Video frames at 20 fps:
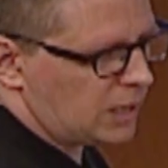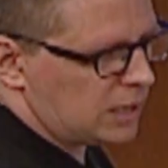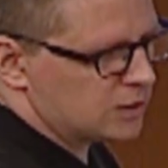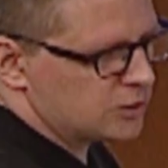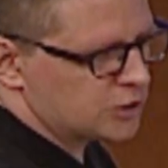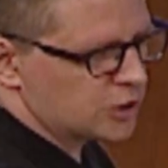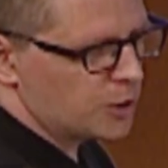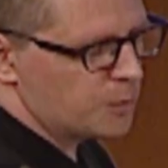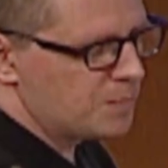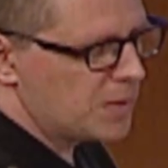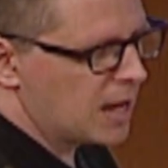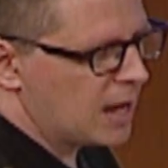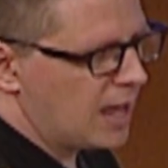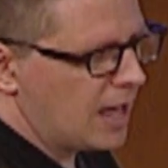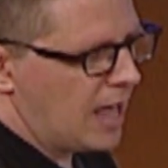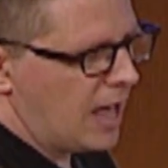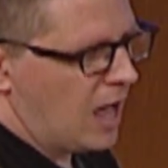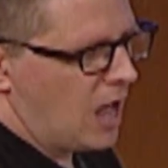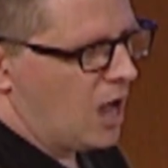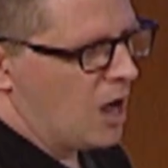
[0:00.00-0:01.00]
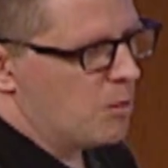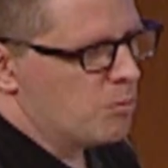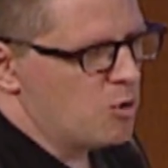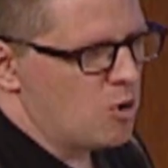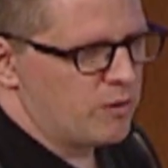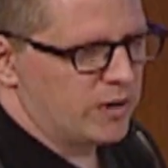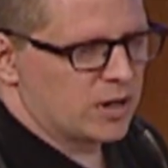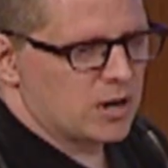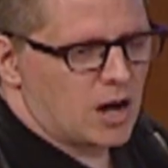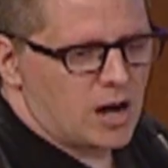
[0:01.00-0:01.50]
So
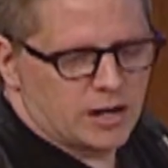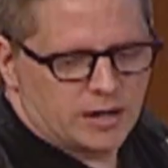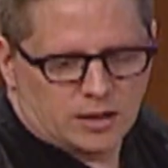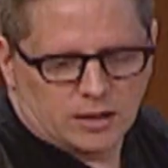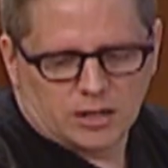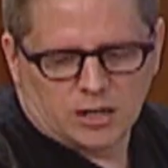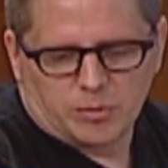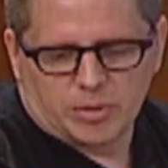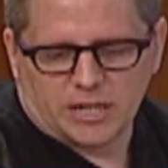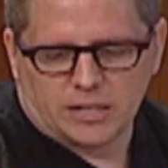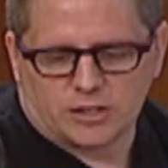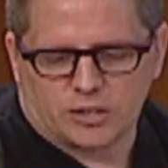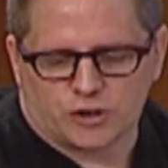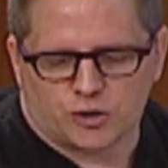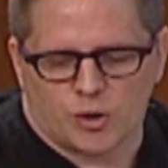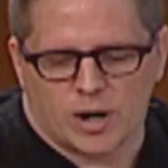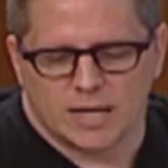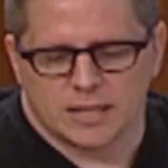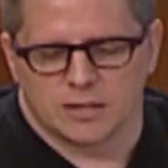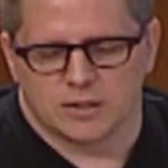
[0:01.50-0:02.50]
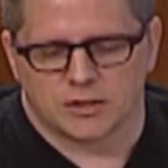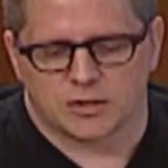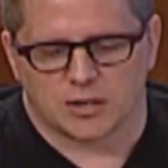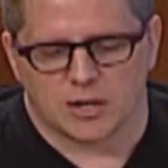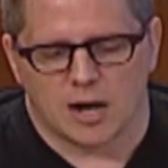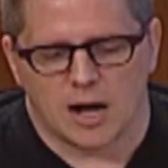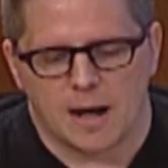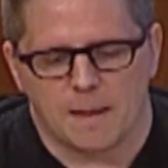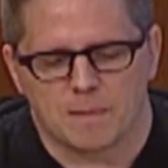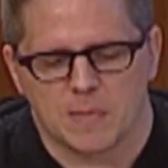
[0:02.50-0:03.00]
moving on a little bit into trends,
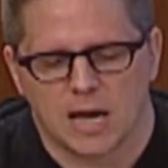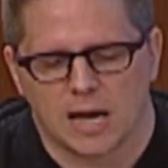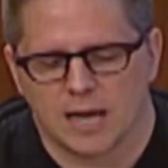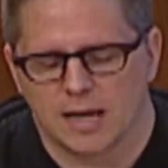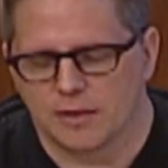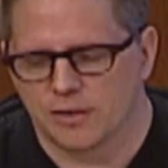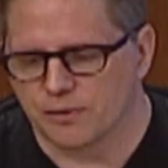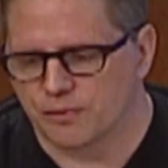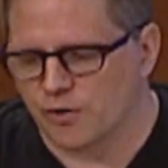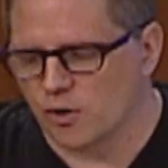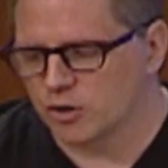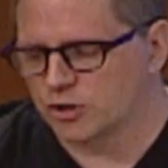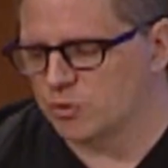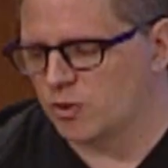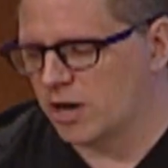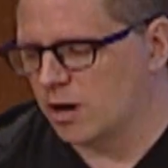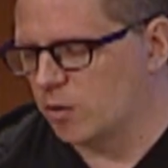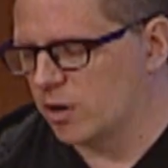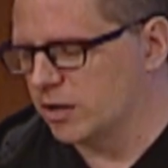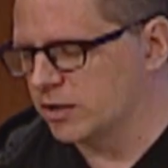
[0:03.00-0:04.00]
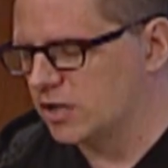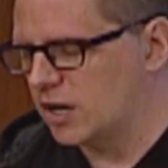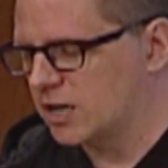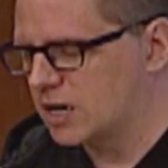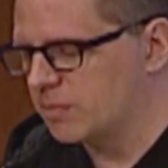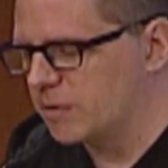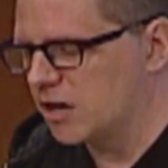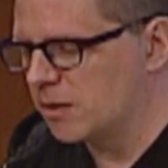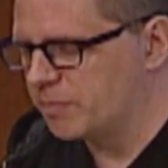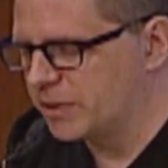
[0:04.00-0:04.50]
the first one I want to talk
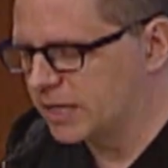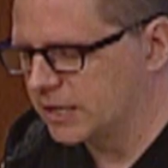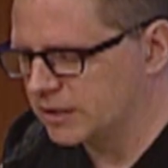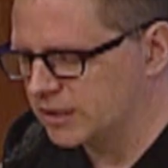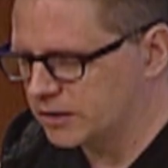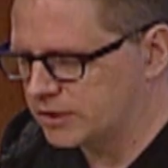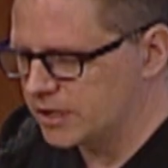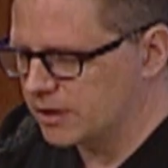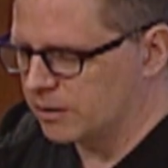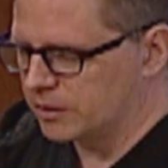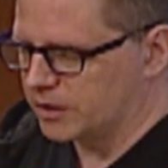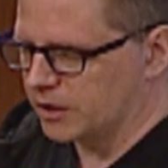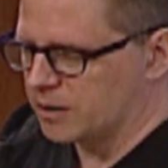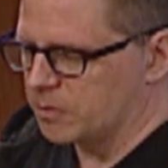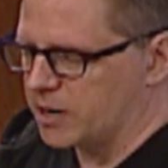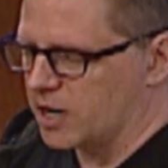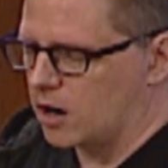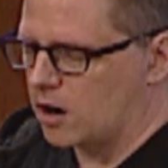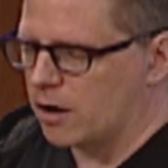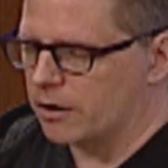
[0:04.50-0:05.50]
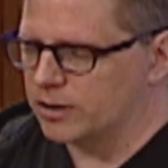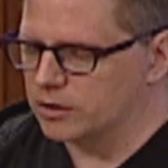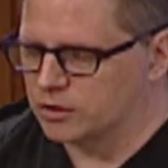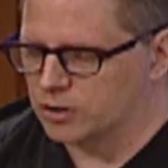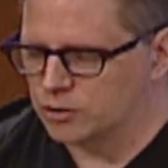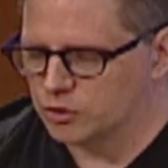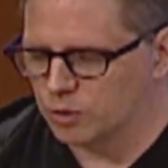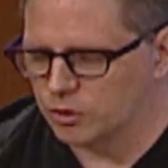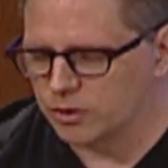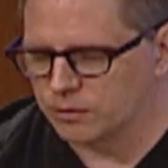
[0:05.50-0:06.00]
about, because it's near and dear to my heart, is
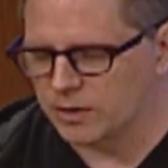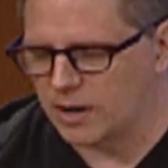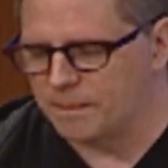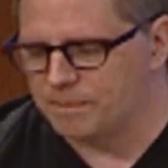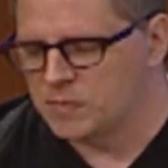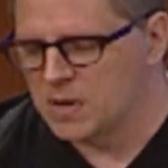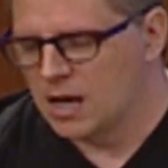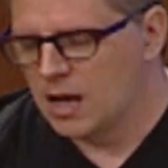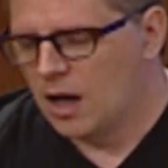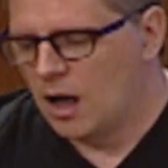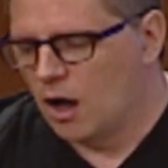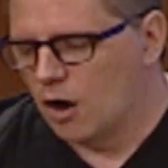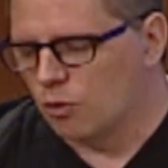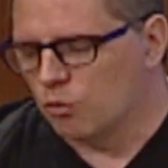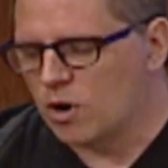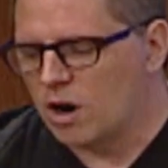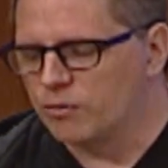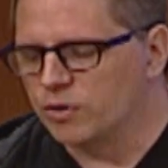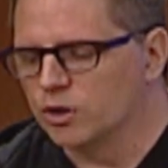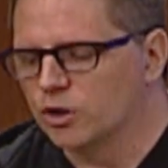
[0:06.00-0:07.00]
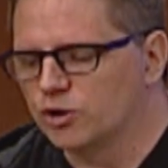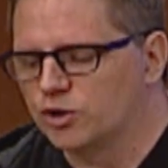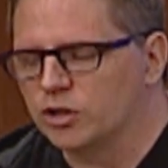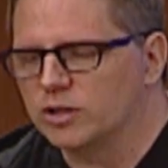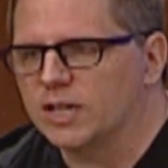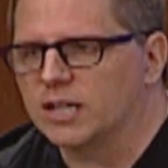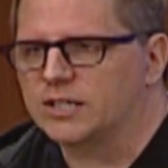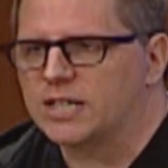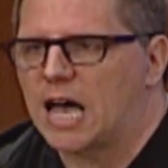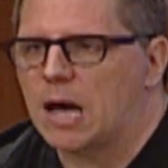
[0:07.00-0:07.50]
the sort of
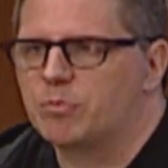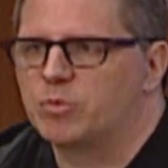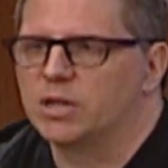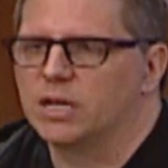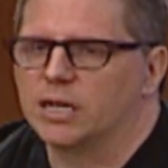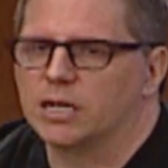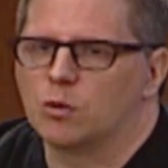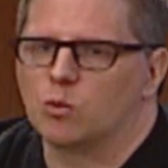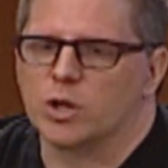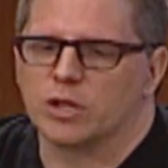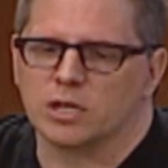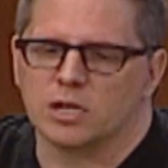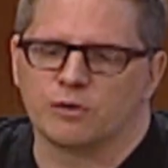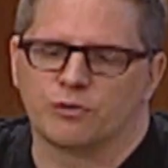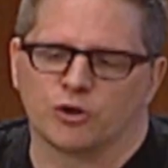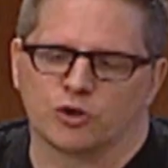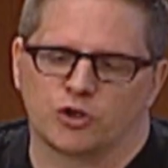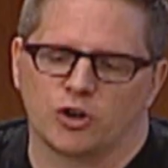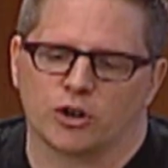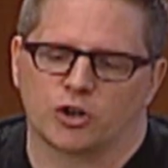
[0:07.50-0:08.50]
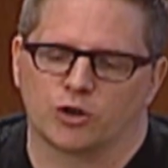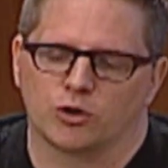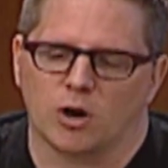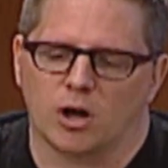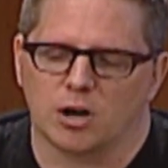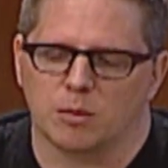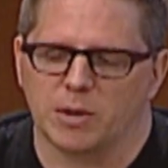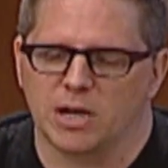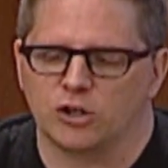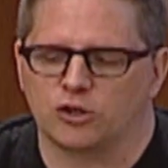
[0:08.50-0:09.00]
revolution that's happening with infrastructure
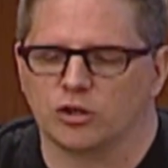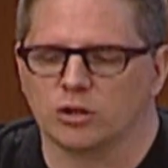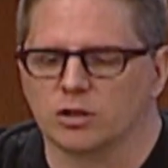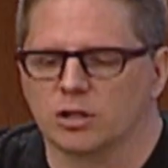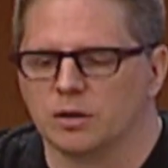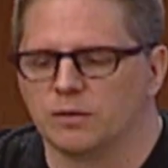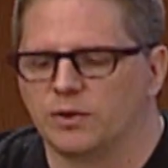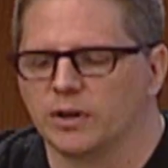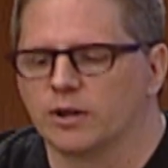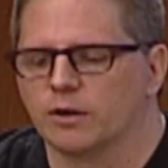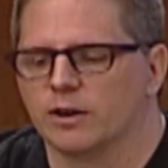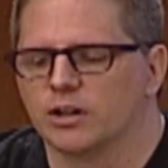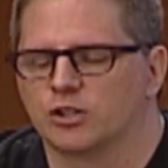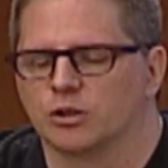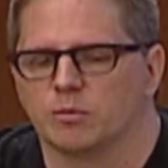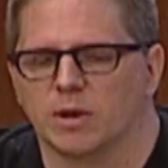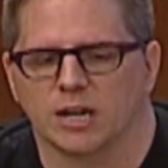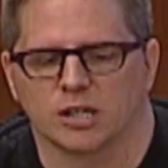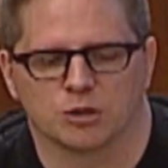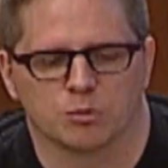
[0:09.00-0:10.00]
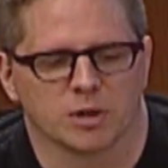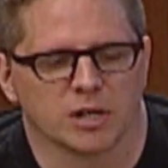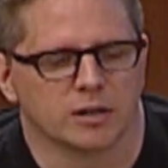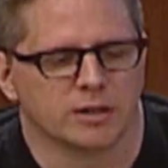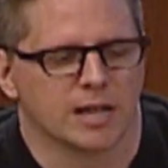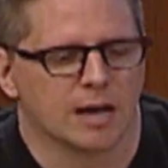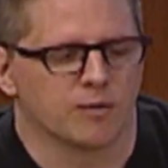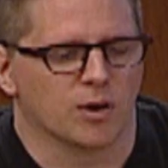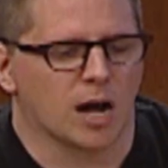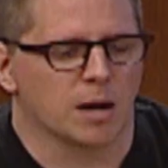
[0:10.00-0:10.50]
automation, configuration management, and
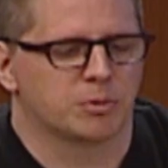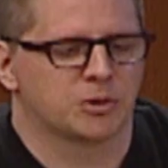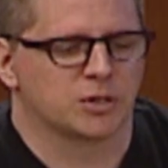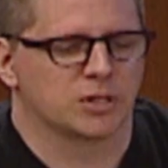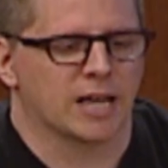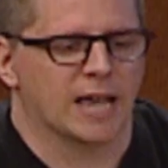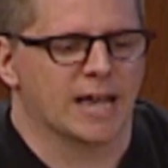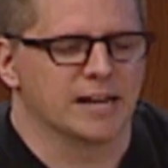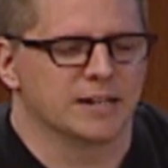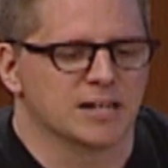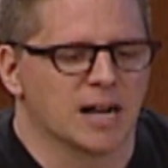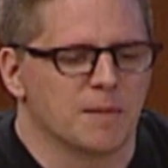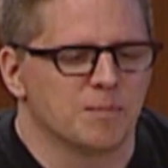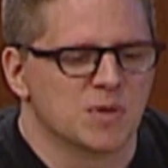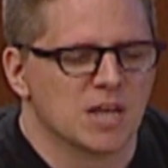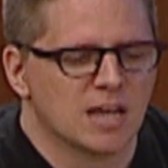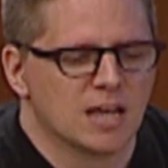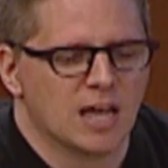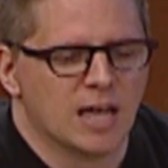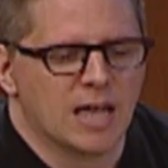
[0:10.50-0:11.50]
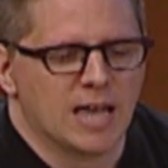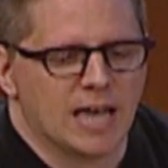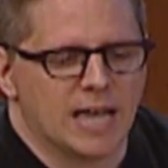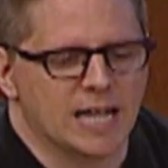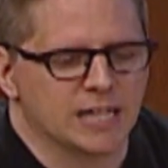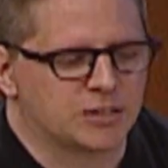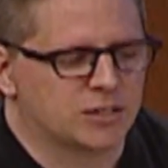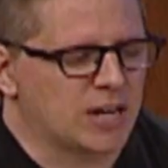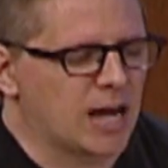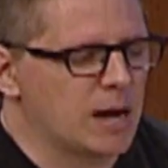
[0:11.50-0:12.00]
DevOps. And
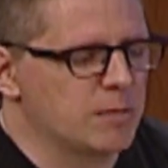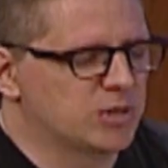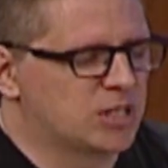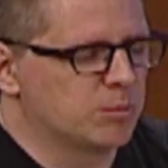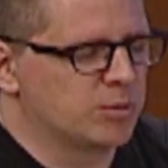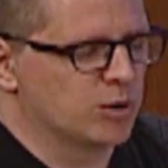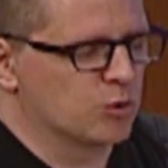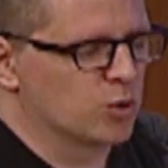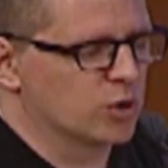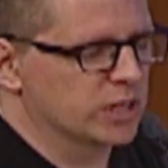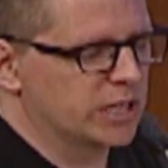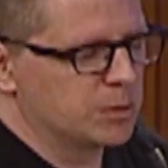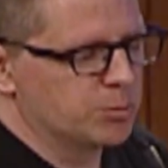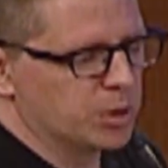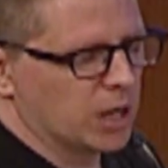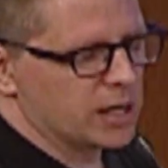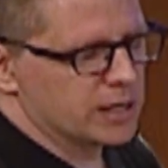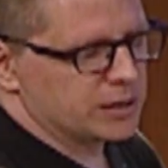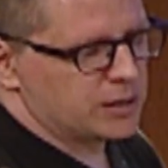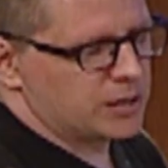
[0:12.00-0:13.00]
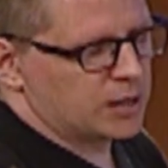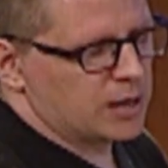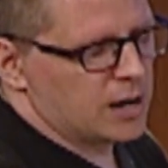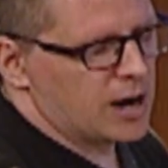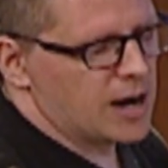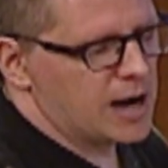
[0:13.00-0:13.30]
it's time to be really blunt.